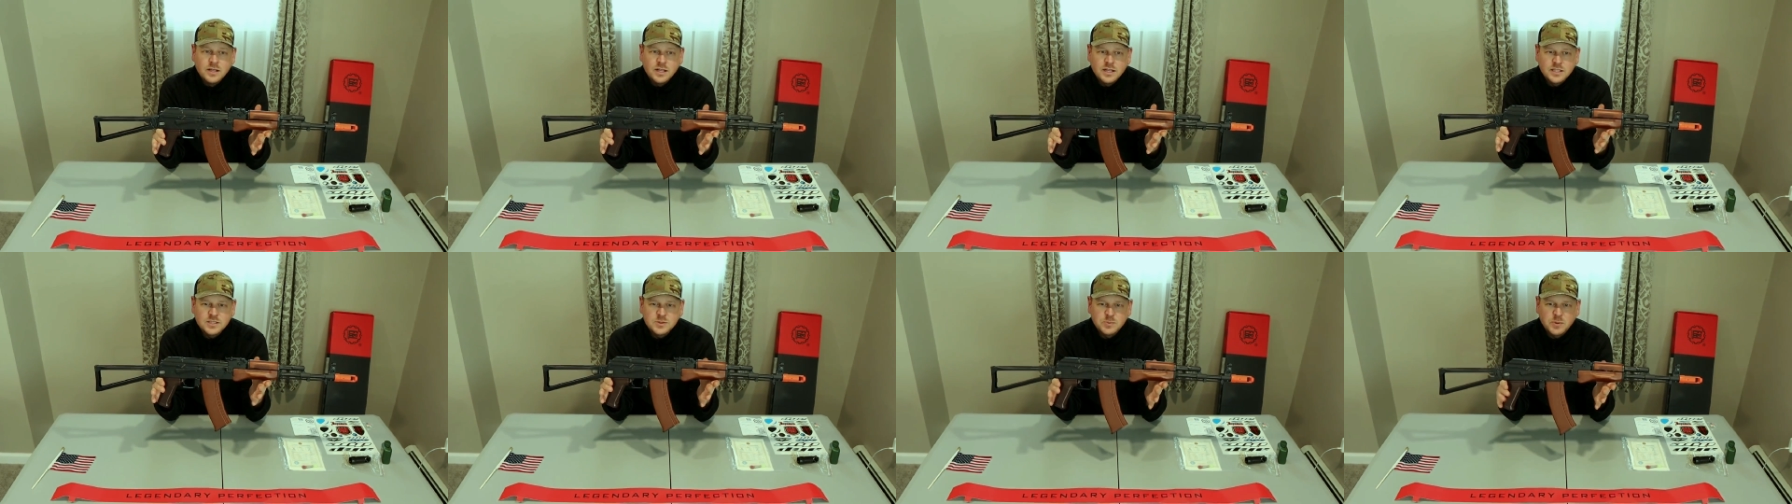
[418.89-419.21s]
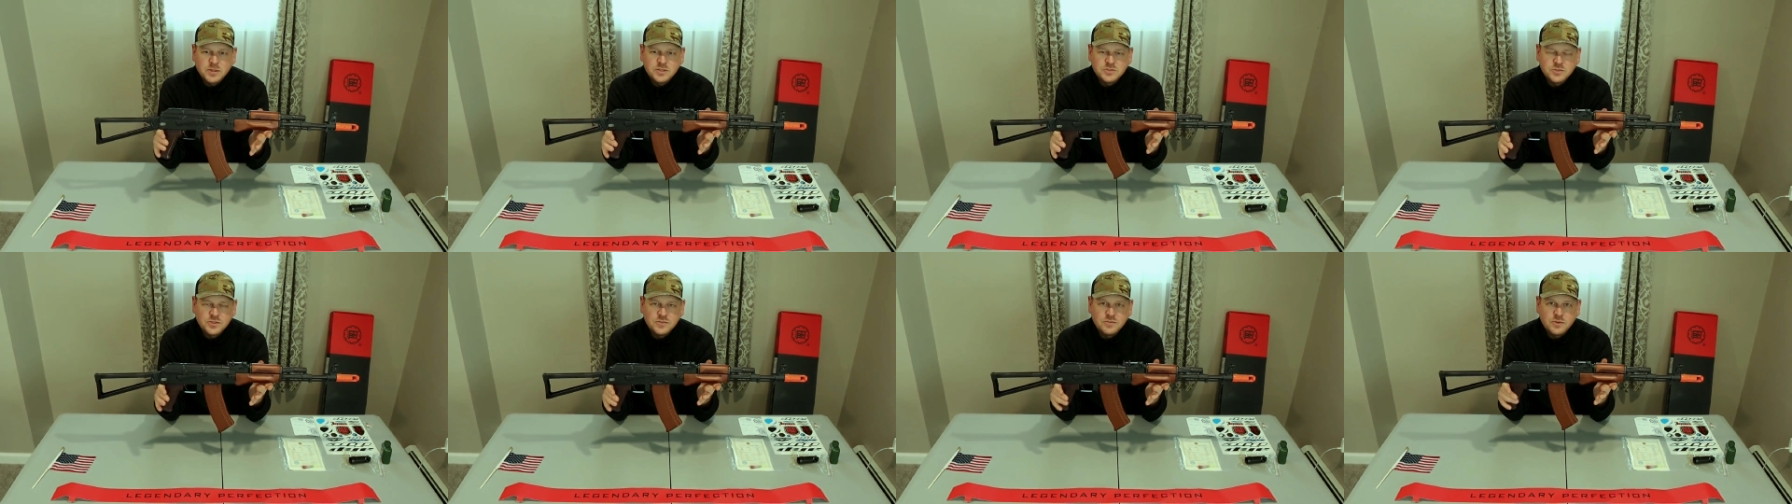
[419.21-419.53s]

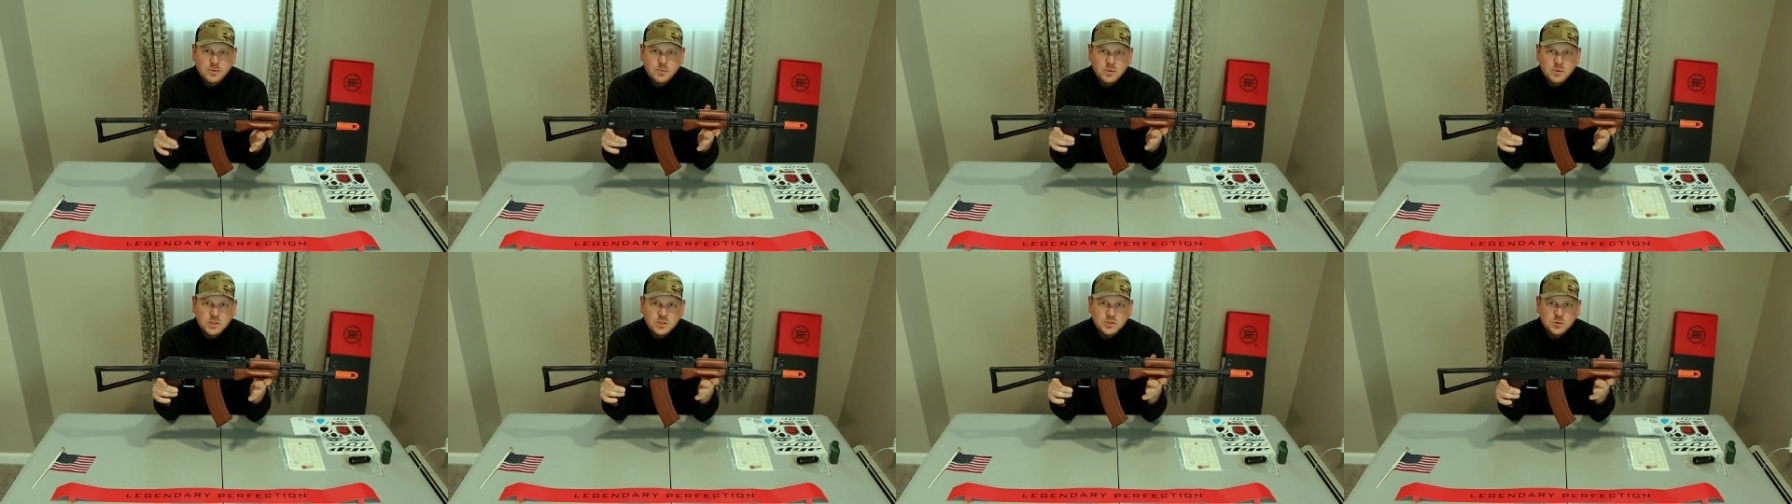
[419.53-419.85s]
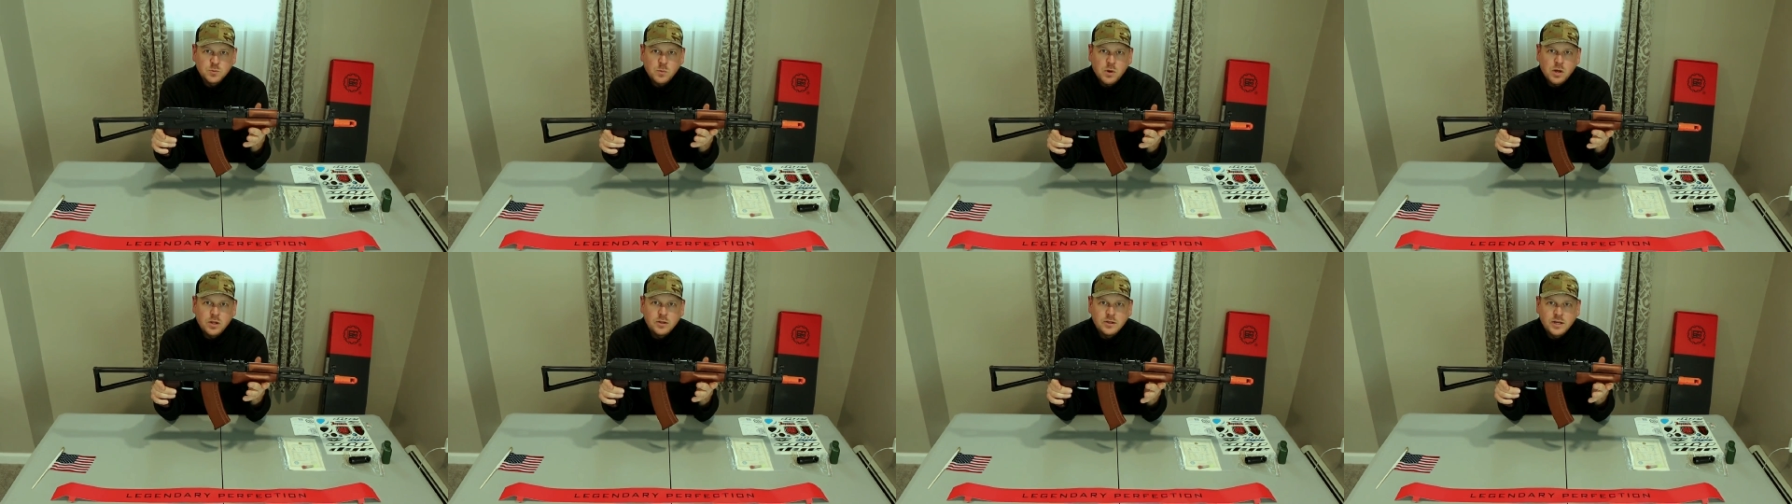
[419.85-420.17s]
especially from a
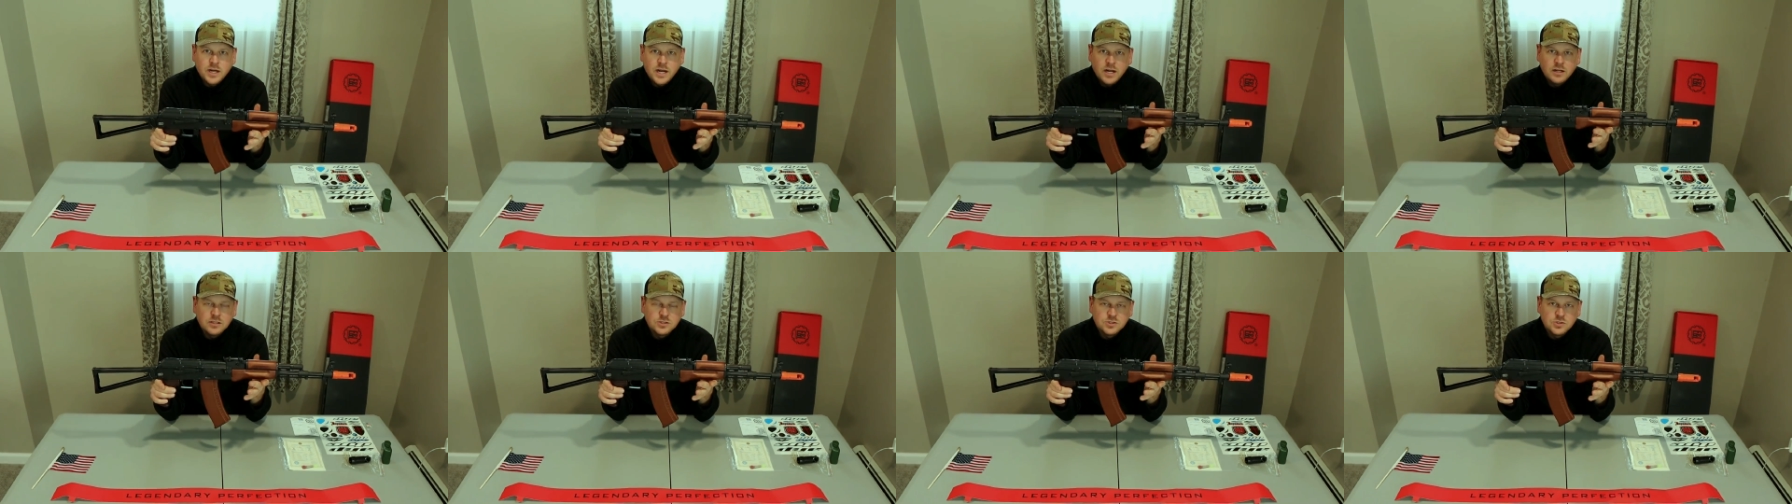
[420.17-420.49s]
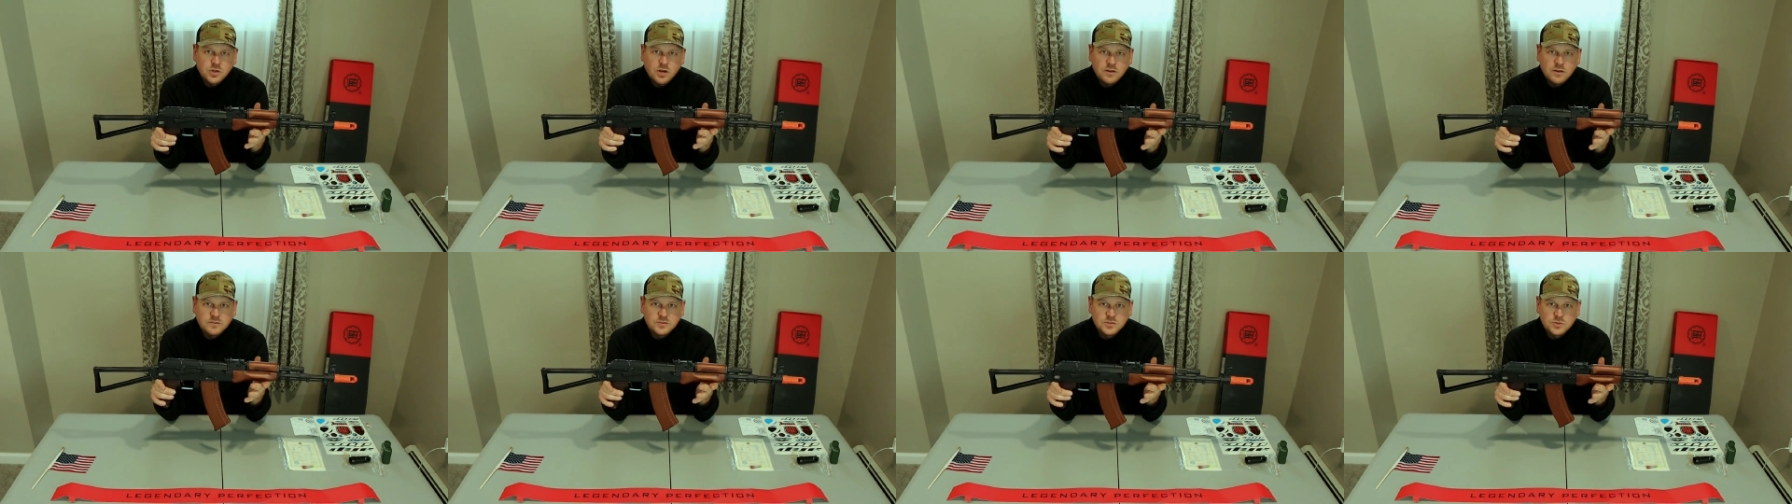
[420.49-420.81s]
smaller
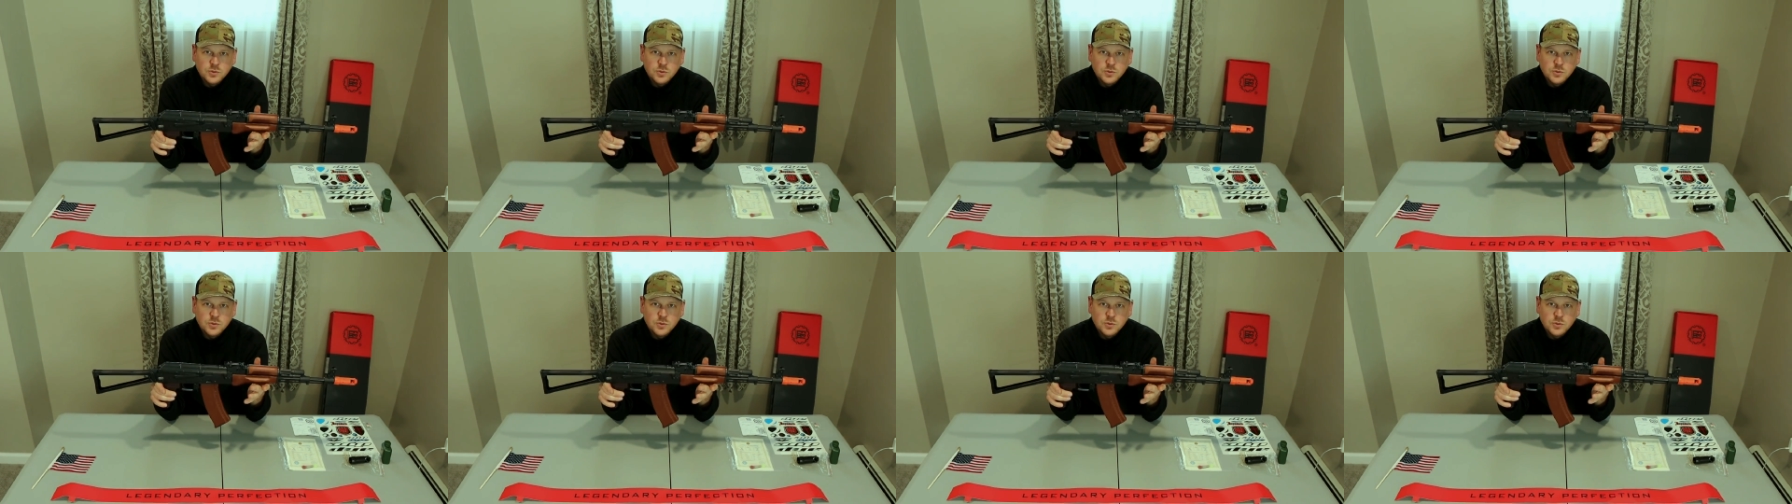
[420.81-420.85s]
airsoft